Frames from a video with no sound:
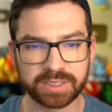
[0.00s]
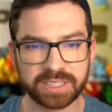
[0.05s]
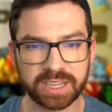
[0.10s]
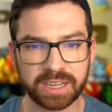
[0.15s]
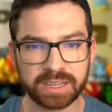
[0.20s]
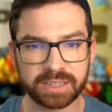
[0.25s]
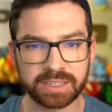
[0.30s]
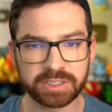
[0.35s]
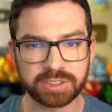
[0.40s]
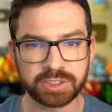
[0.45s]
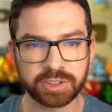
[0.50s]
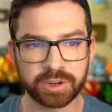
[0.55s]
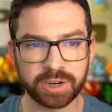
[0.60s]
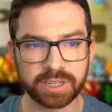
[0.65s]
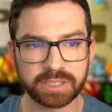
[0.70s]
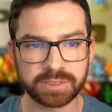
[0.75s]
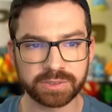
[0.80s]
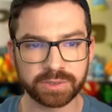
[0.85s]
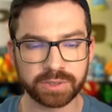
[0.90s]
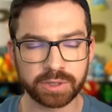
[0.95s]
ten Easter
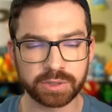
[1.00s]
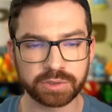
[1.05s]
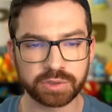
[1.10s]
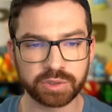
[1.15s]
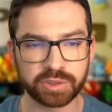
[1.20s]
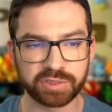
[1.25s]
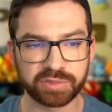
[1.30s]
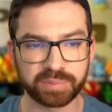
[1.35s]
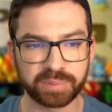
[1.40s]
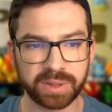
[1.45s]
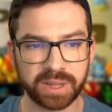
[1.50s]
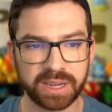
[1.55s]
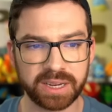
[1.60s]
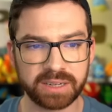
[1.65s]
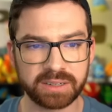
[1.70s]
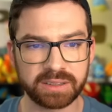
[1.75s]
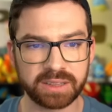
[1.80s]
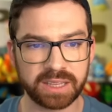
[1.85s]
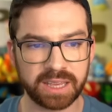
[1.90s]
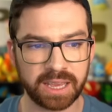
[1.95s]
eggs for those who have
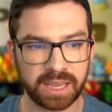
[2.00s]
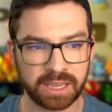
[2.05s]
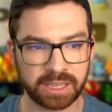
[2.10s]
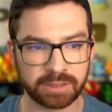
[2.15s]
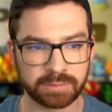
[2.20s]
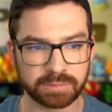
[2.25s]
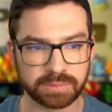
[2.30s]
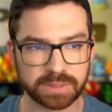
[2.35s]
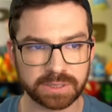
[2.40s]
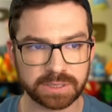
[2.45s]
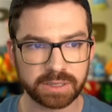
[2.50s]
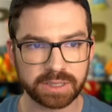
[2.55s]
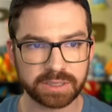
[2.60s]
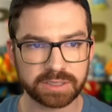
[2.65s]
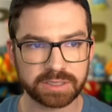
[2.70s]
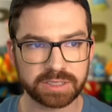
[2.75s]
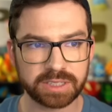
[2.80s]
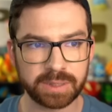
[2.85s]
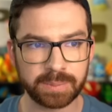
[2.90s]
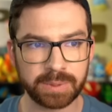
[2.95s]
played the games at
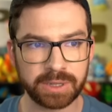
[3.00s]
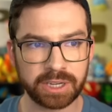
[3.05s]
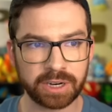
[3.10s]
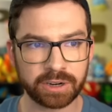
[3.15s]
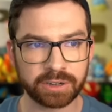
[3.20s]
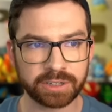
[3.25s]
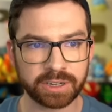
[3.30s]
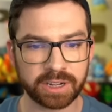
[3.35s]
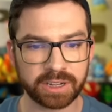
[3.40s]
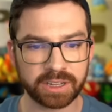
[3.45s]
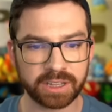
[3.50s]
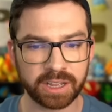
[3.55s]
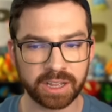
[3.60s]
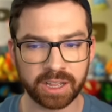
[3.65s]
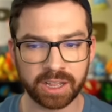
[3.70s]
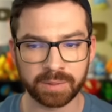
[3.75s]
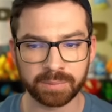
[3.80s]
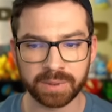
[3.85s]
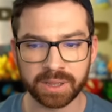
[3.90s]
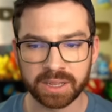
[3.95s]
C B R dot
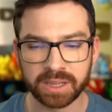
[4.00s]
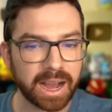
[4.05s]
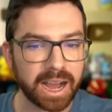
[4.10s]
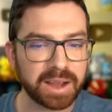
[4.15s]
com.